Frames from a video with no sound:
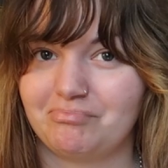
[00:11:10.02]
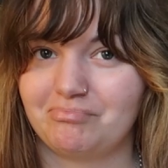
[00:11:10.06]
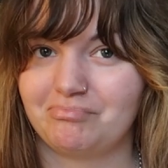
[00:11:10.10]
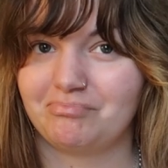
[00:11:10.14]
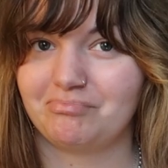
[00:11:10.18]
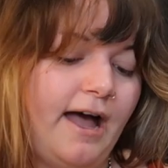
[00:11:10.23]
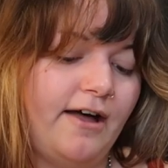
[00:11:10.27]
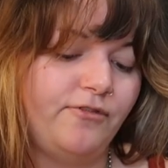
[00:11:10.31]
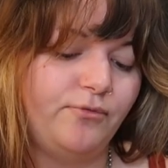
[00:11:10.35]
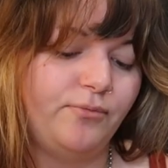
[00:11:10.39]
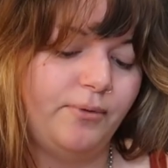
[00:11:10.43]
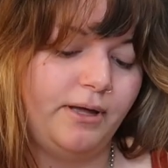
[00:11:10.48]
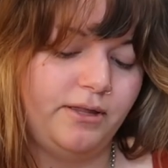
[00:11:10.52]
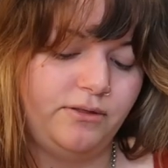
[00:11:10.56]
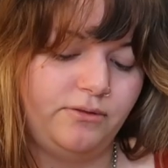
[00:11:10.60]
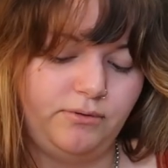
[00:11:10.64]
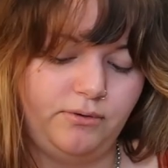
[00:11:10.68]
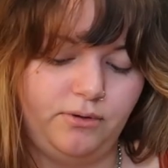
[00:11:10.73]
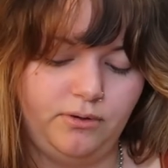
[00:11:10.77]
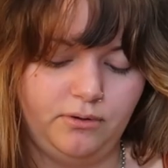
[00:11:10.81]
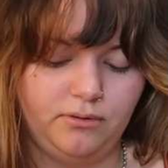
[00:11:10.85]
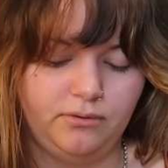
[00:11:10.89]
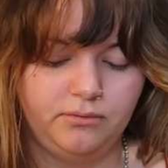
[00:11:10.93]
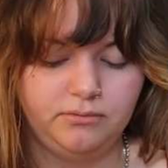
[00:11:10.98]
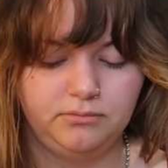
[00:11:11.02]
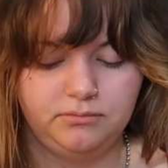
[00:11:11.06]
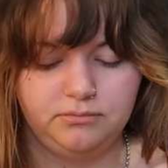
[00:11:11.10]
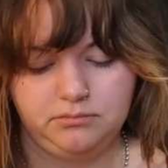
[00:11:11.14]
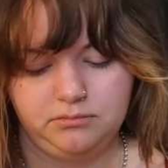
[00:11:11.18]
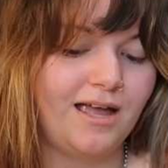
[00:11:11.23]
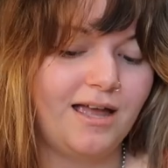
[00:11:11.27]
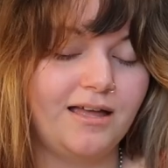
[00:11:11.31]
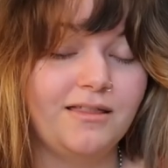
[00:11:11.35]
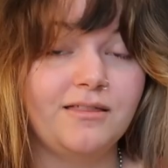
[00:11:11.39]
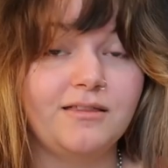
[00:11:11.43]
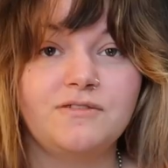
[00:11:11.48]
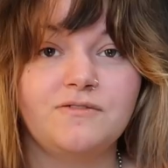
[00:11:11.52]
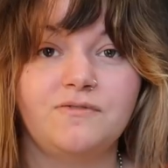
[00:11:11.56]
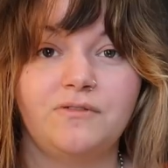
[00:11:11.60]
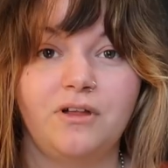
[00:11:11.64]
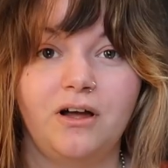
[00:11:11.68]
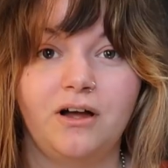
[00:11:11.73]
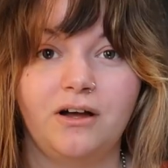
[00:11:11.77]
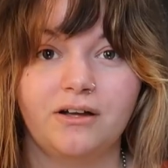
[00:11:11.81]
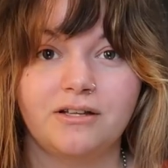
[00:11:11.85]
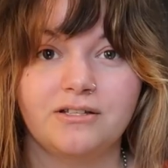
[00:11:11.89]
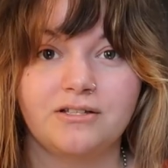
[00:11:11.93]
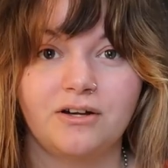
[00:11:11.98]
Halfway through, and this
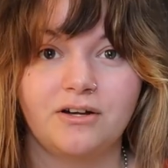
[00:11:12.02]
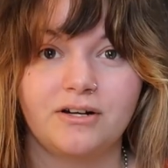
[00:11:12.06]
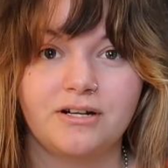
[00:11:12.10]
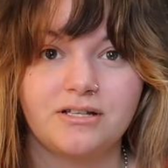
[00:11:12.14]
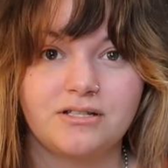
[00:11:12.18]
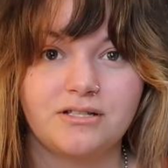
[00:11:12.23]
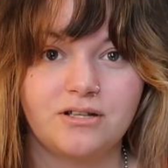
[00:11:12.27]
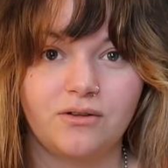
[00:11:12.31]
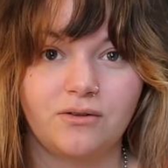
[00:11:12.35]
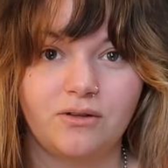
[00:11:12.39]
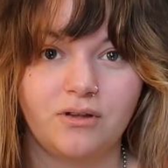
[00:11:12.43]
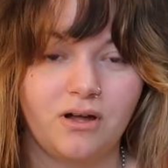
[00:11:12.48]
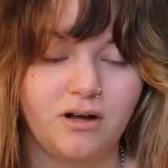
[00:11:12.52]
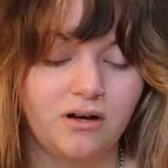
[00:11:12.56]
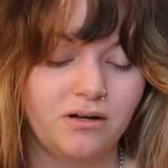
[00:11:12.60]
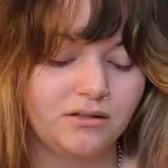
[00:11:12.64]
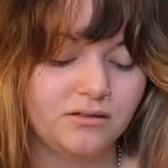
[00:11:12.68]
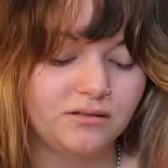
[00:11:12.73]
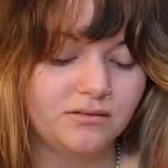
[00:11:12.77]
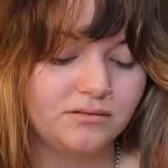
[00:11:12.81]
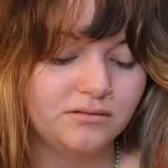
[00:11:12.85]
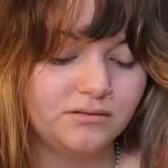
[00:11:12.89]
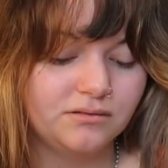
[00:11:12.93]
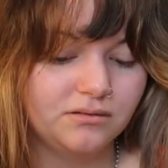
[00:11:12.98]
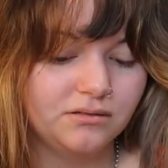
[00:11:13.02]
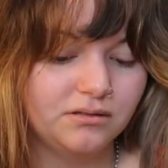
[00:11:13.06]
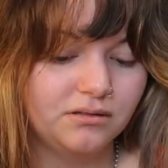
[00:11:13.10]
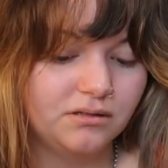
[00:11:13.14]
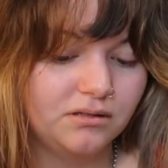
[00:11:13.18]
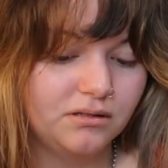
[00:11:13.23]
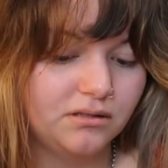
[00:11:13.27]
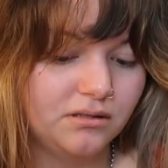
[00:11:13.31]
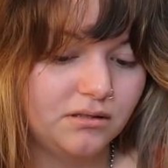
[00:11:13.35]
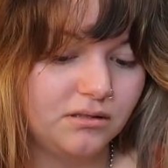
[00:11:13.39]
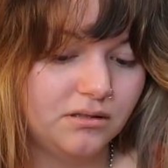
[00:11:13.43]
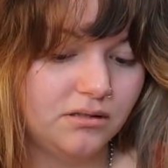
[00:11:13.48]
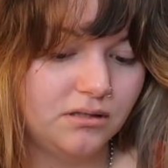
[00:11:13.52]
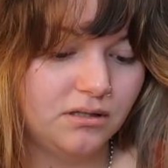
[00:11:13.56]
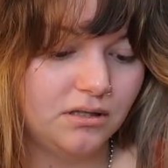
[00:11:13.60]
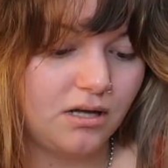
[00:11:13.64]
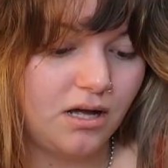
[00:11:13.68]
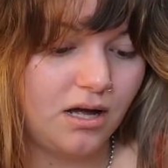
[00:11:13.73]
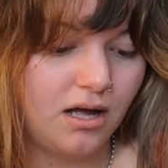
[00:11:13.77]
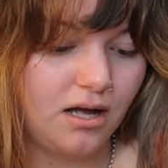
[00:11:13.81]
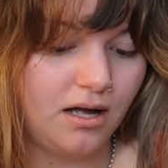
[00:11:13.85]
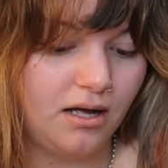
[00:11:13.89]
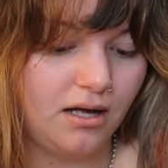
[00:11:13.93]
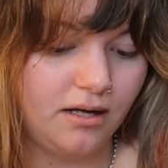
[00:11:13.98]
vlog is already so long.
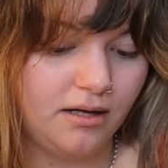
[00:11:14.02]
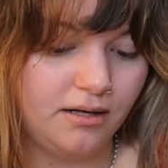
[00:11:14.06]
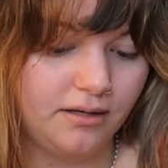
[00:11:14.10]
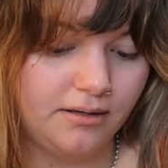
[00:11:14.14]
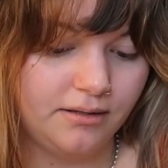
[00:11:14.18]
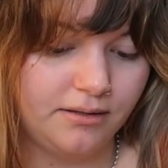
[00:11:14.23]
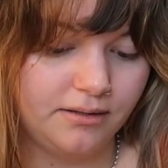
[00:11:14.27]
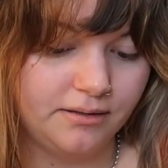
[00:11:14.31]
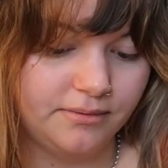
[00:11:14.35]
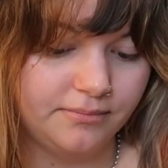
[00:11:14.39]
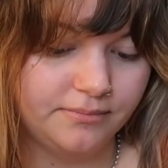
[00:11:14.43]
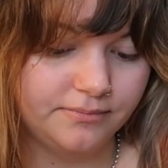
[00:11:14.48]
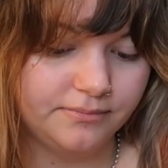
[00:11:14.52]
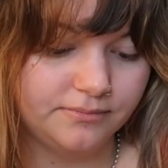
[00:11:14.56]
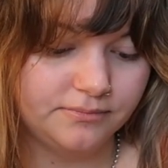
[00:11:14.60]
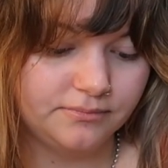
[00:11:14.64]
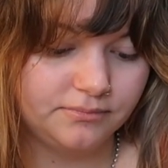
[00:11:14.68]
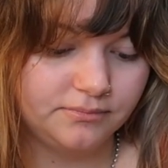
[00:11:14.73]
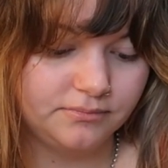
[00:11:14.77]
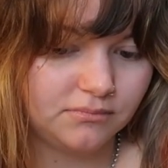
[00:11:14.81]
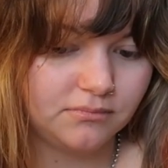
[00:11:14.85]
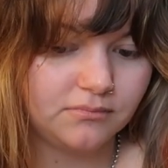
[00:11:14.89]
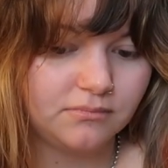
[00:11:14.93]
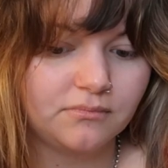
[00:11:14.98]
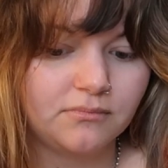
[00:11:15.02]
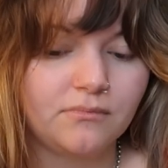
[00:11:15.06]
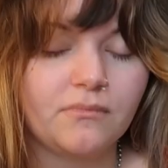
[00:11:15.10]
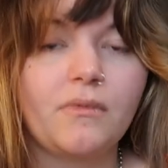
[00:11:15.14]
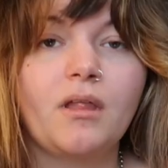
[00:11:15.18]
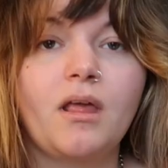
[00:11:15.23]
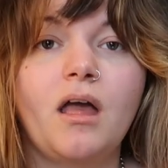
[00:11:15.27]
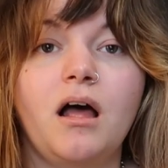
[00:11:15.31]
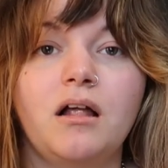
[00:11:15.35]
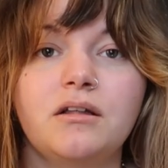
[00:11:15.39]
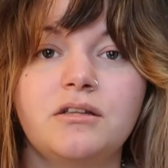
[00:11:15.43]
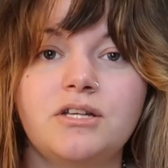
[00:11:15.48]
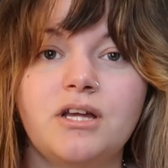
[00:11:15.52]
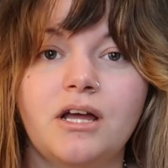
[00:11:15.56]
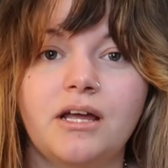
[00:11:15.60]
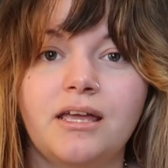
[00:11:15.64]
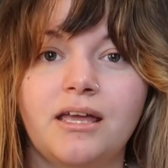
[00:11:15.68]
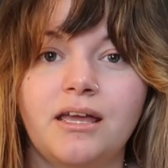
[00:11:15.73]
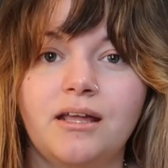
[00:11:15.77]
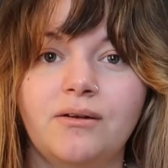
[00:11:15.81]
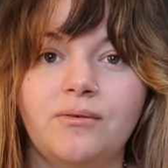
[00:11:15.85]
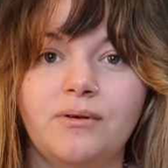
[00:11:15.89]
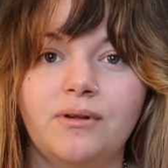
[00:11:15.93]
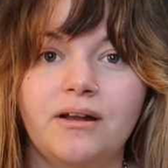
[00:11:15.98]
Um, I'll check
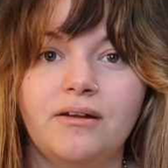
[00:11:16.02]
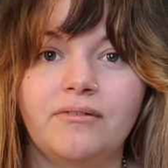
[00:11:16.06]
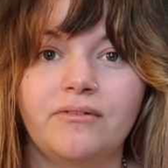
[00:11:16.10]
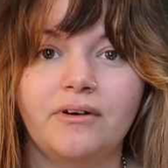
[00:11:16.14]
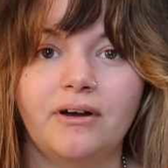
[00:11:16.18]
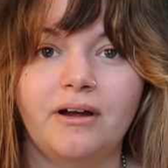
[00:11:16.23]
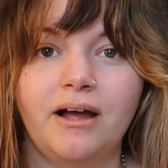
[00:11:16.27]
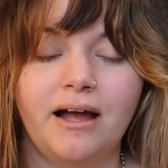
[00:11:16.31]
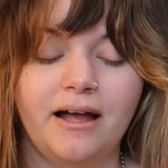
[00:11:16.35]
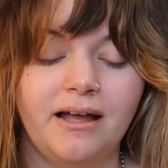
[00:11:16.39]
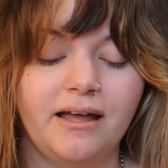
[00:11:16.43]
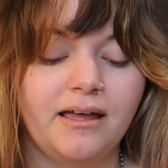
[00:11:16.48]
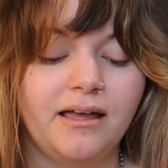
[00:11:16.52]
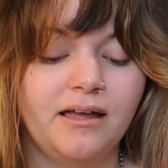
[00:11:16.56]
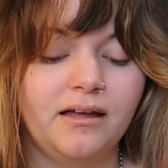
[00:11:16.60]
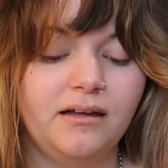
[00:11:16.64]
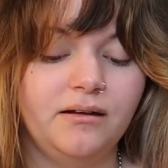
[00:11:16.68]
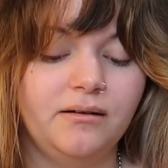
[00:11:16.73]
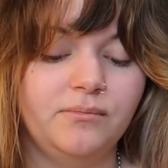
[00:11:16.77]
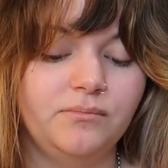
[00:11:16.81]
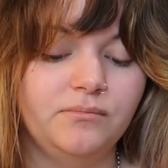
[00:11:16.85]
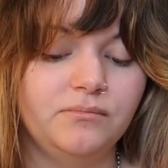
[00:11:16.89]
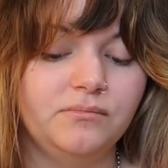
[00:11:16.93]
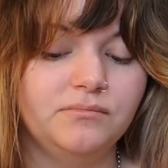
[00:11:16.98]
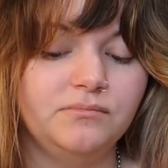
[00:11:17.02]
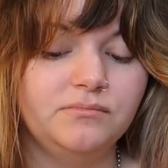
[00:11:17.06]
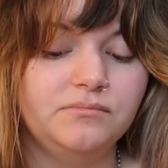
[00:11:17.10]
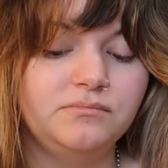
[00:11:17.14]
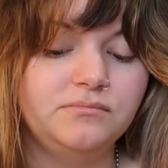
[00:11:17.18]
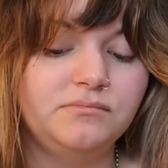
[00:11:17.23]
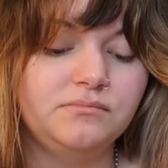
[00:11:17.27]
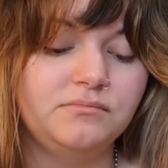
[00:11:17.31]
in whenever I am